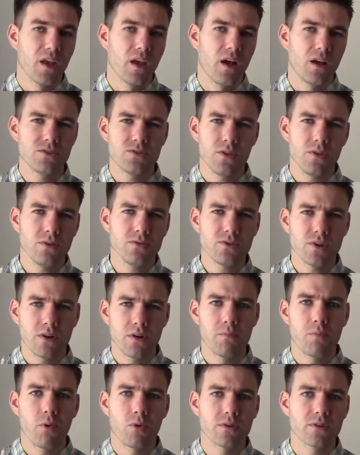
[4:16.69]
So those
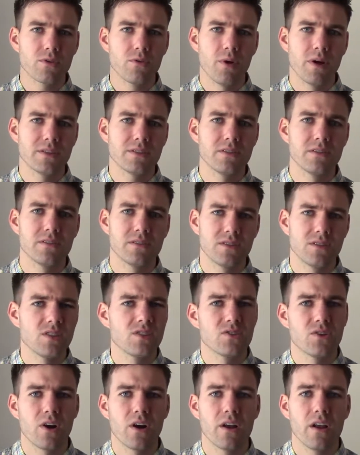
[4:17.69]
are important questions to
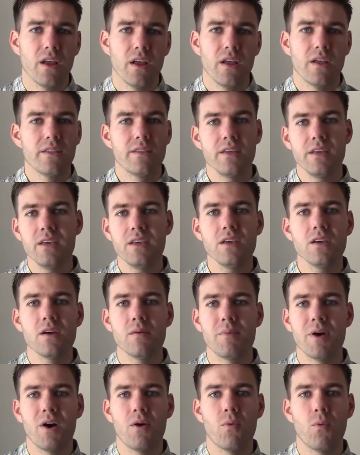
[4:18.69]
start thinking
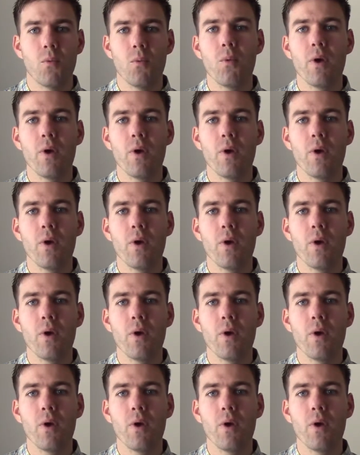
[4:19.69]
about.